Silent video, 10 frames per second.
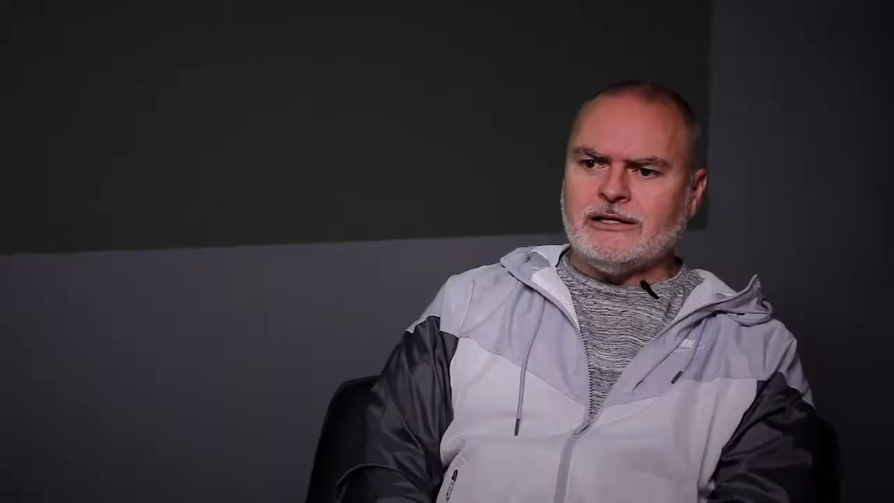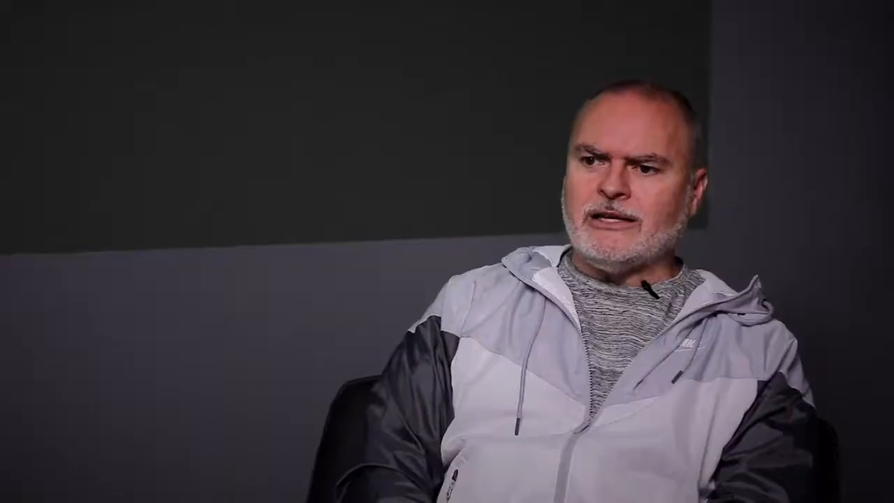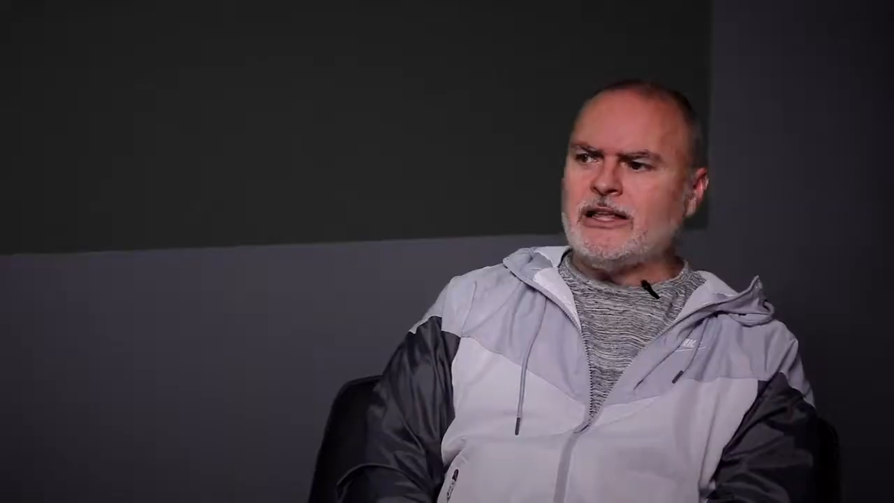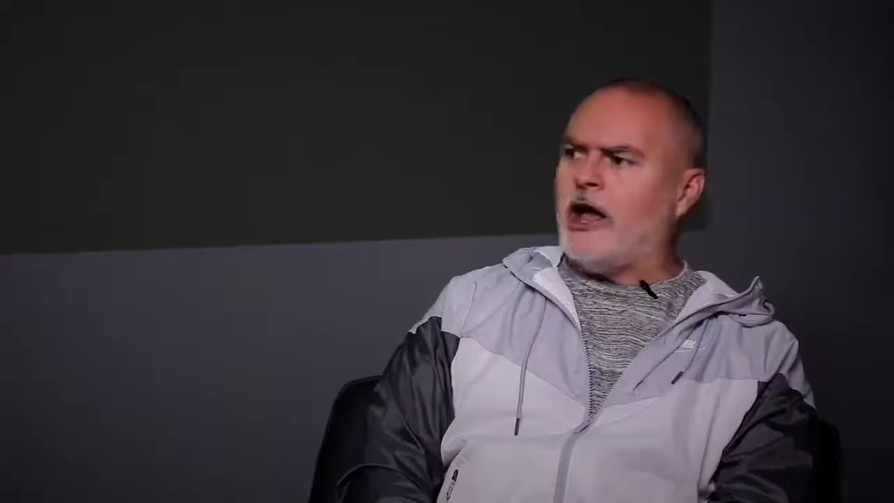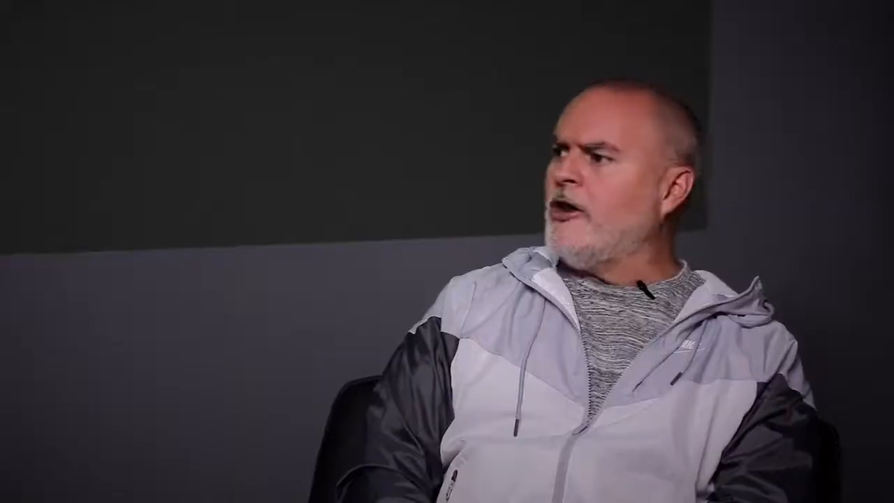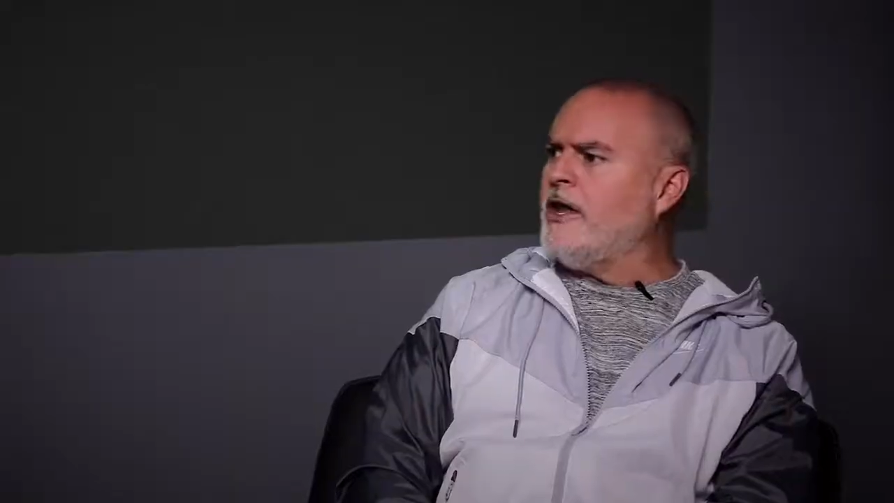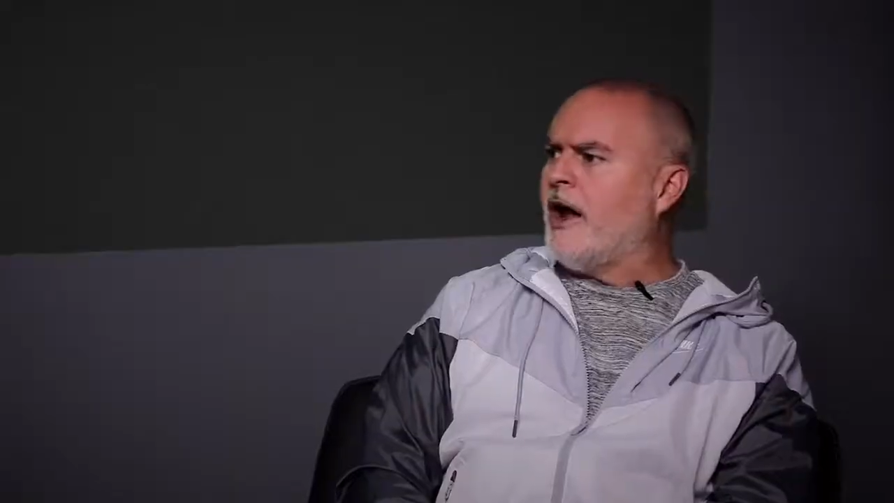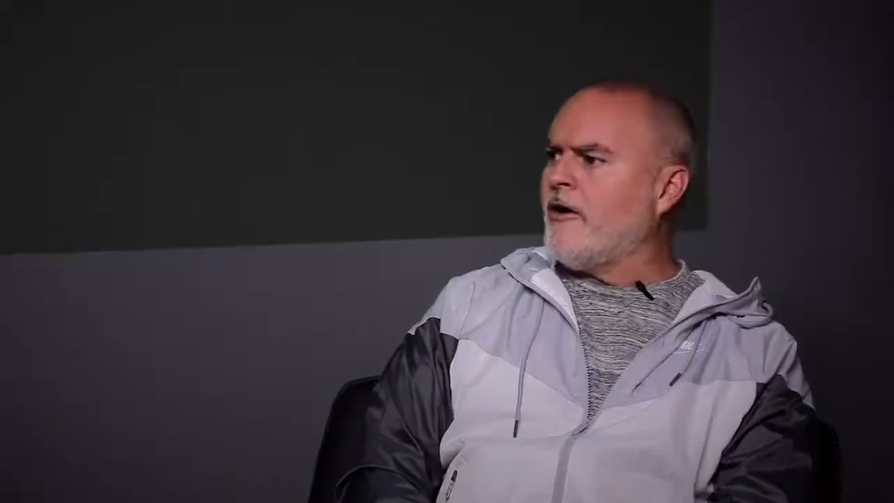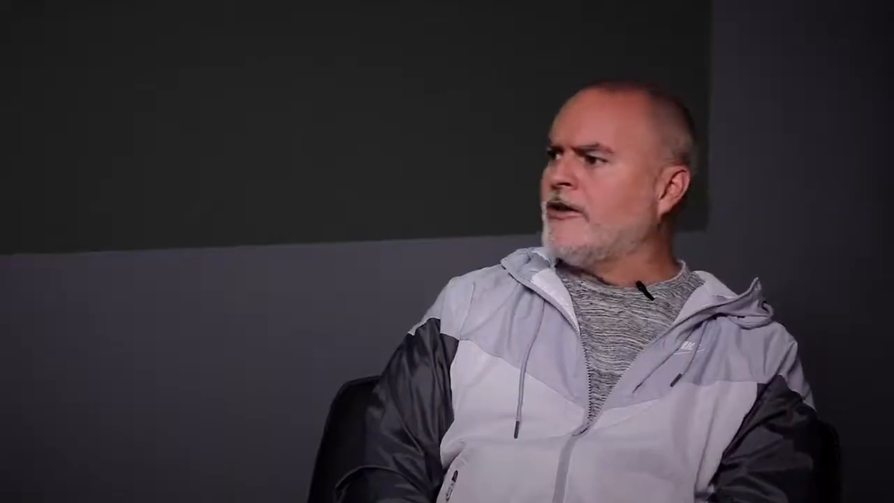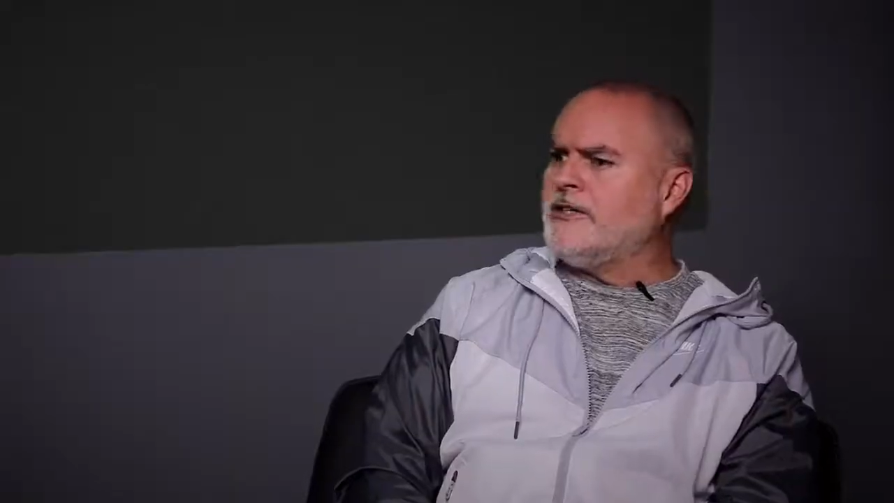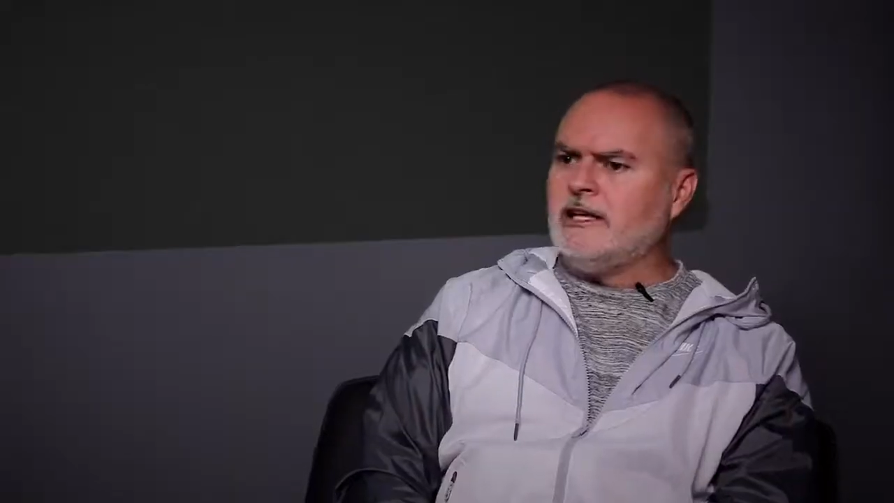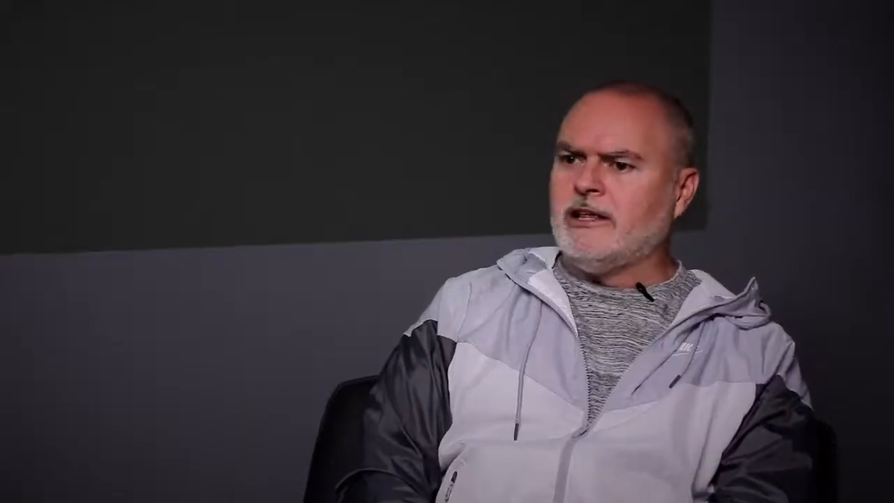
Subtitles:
said the only guarantee